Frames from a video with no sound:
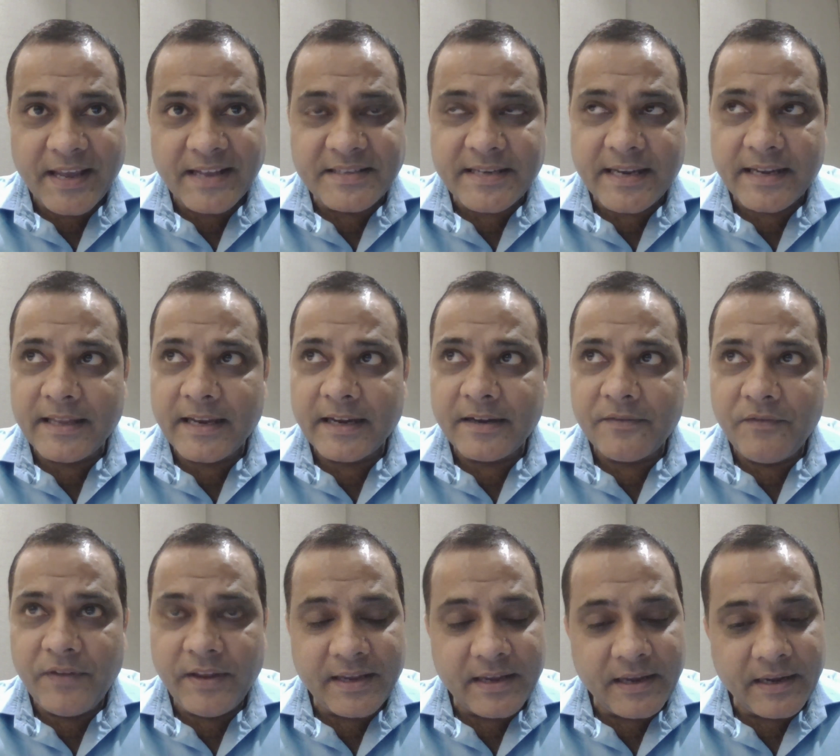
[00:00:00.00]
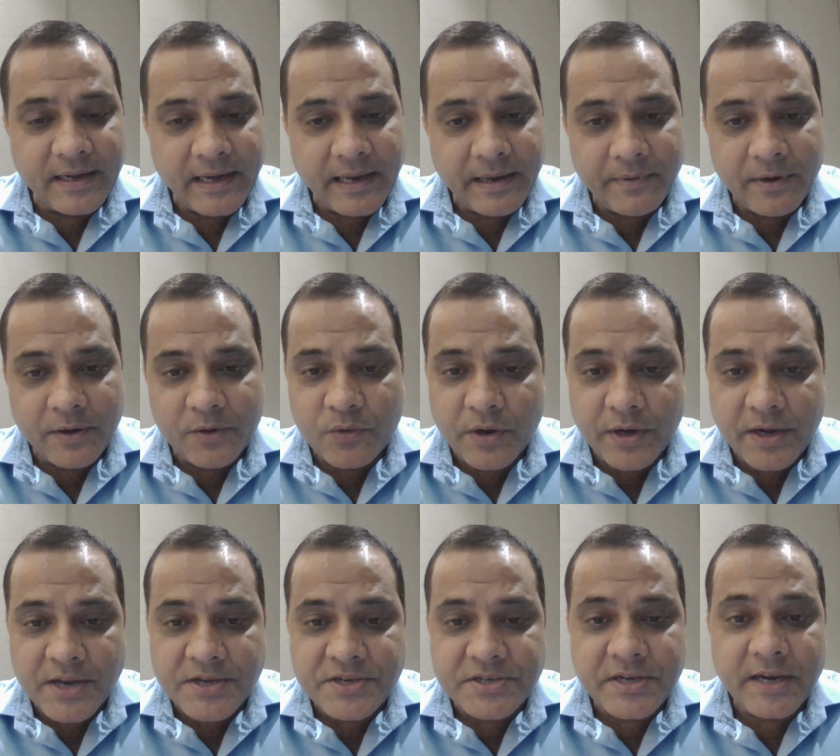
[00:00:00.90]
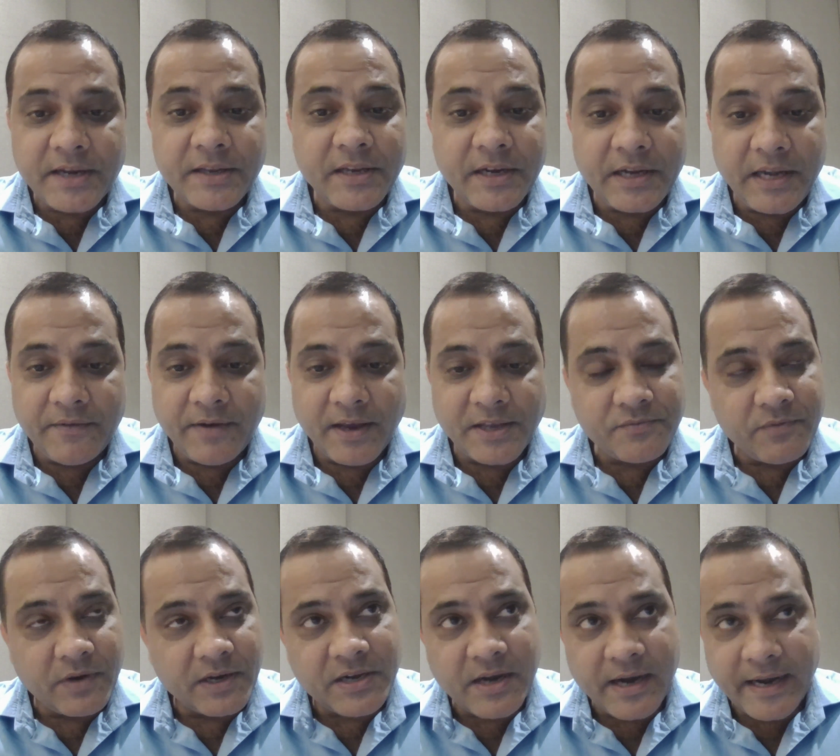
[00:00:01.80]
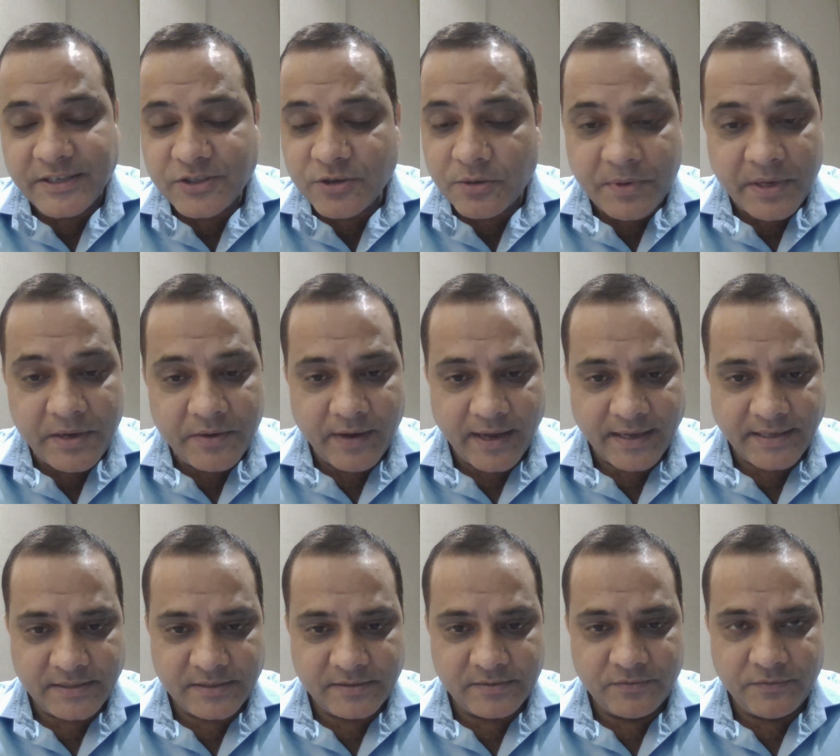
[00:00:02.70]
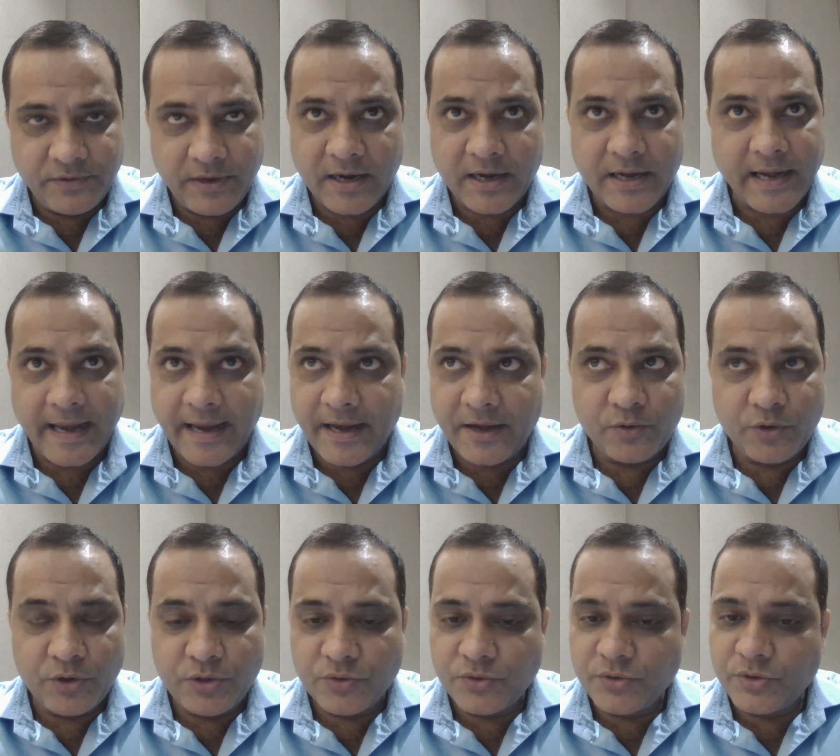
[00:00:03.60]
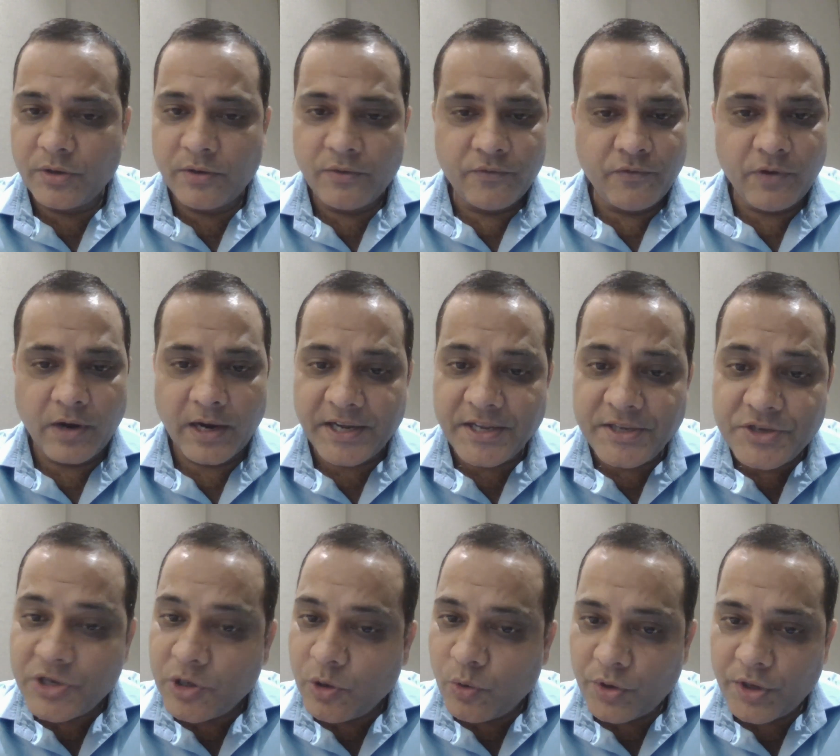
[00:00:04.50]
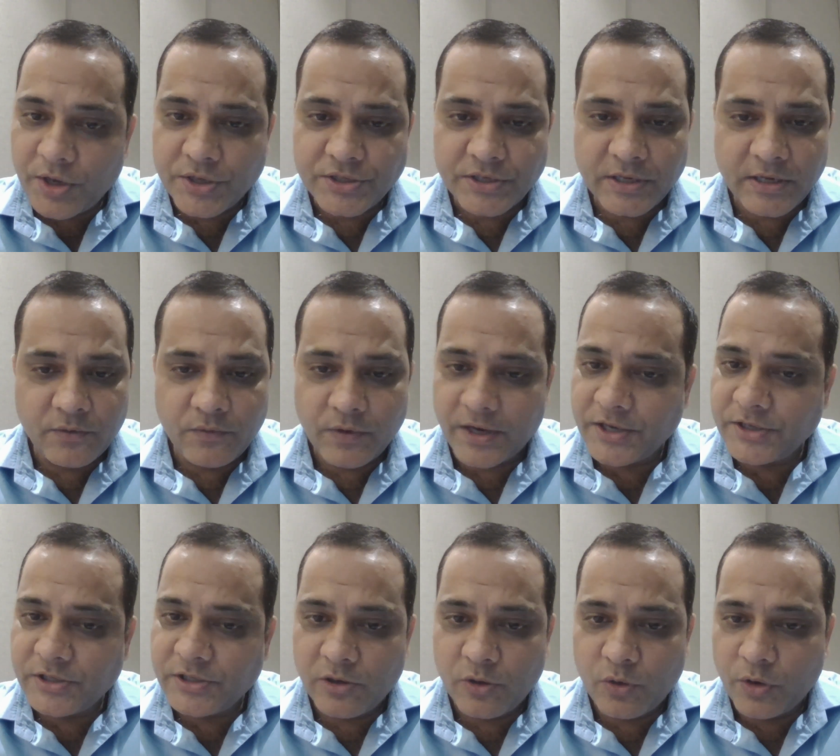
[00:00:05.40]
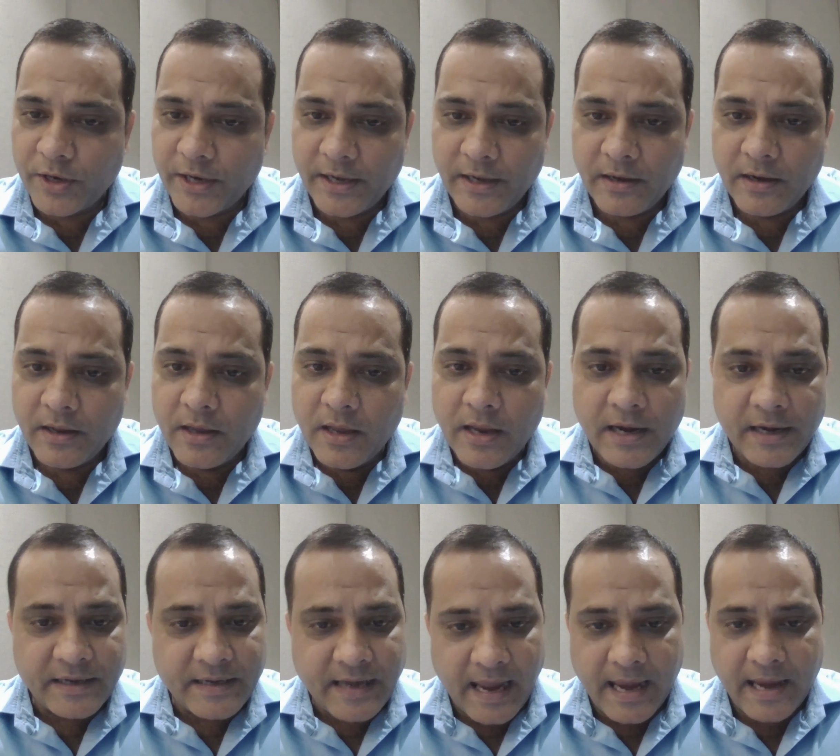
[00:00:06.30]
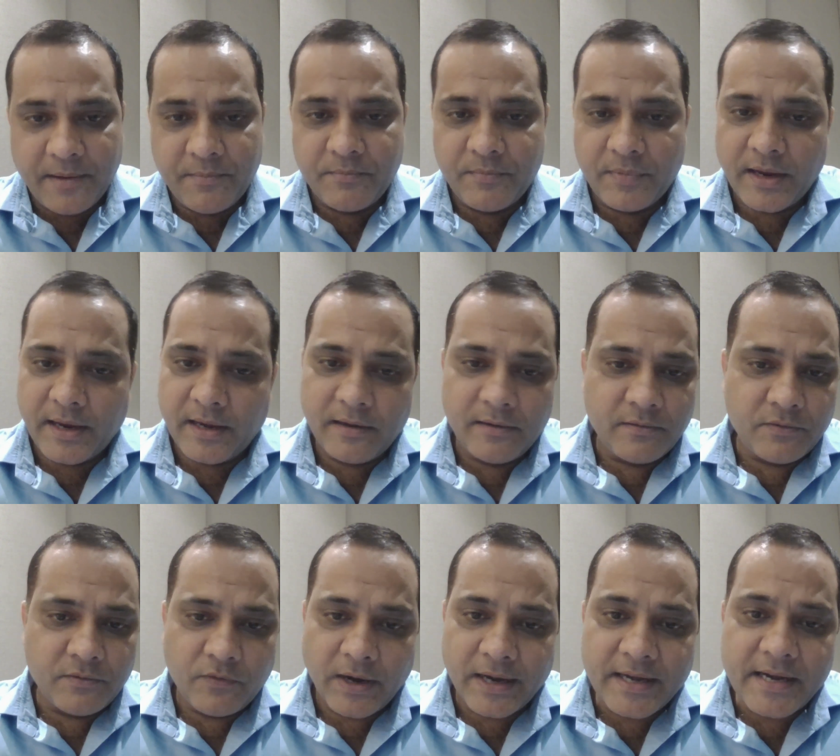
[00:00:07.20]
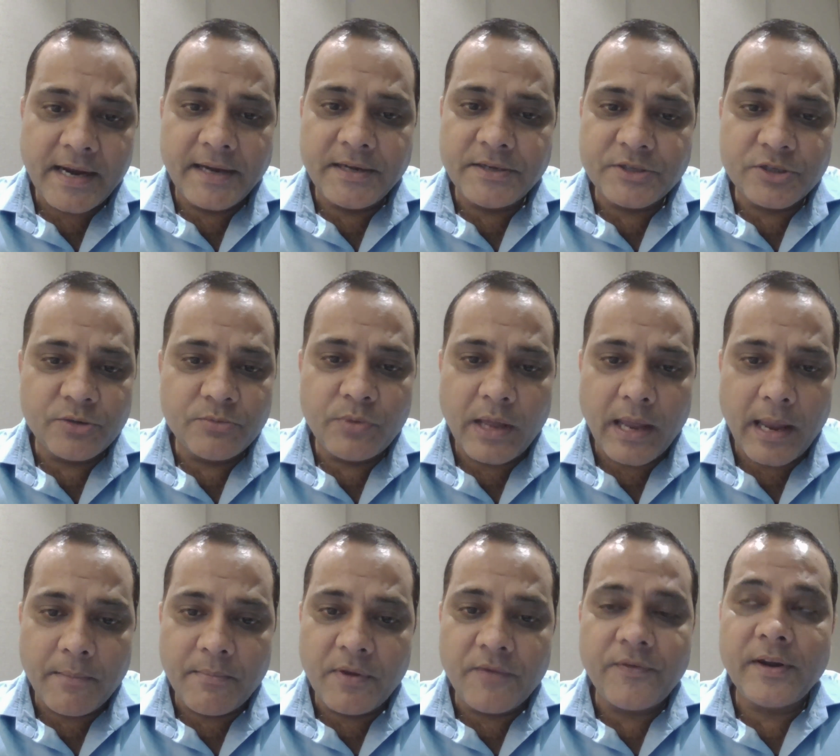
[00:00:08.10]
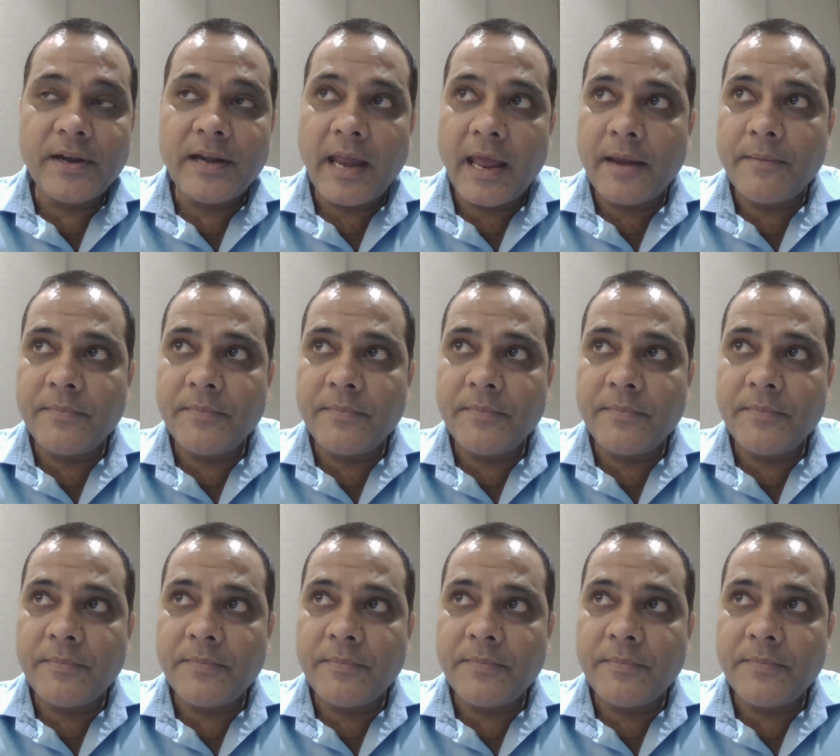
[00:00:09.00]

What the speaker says: say that we can able to understand the device, what kinds of device we are trying to use, what is the location, what is the login time, and what kinds of the MFA